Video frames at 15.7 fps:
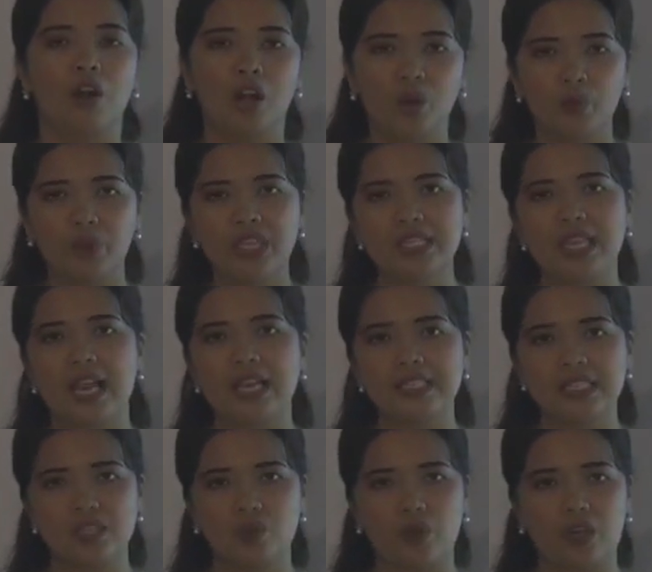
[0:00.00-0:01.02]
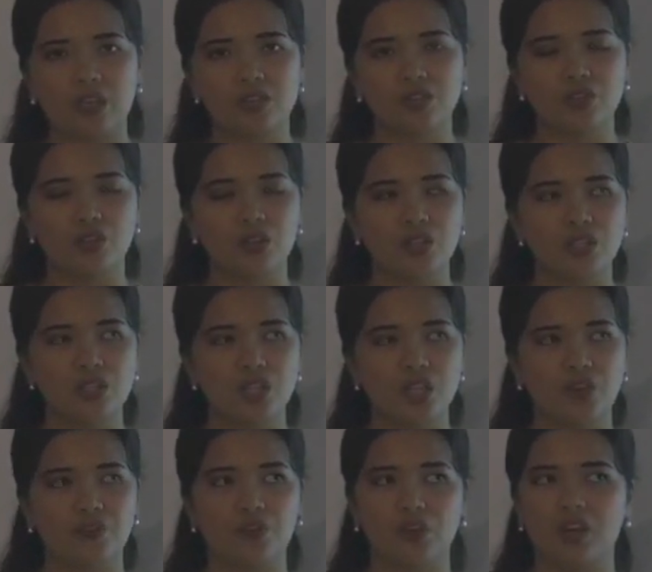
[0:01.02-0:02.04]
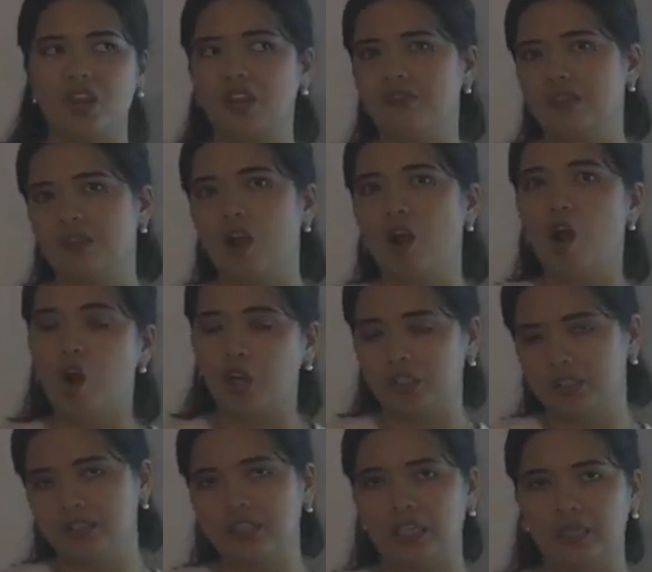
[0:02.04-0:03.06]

Always ask questions if you're having a hard